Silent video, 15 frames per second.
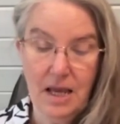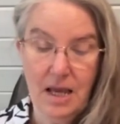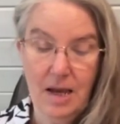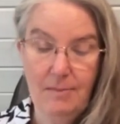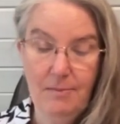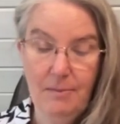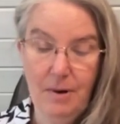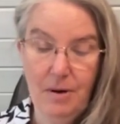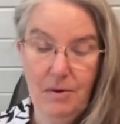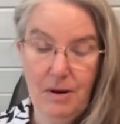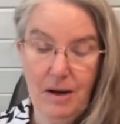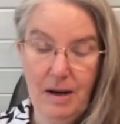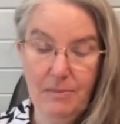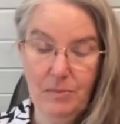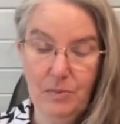and
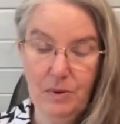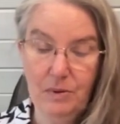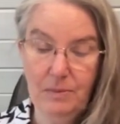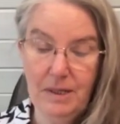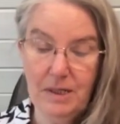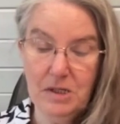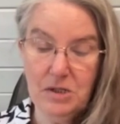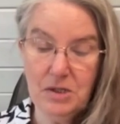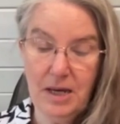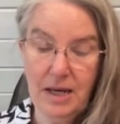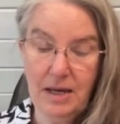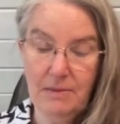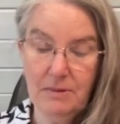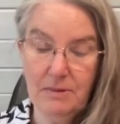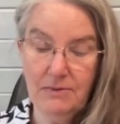Moab will be
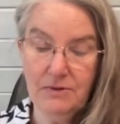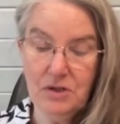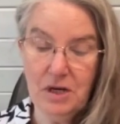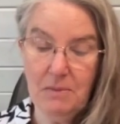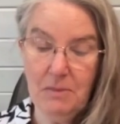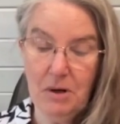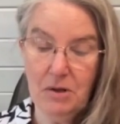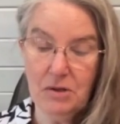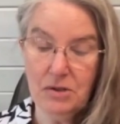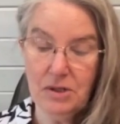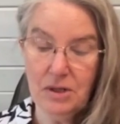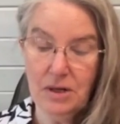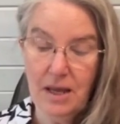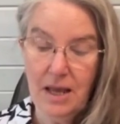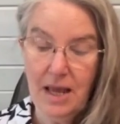ashamed of Chemosh,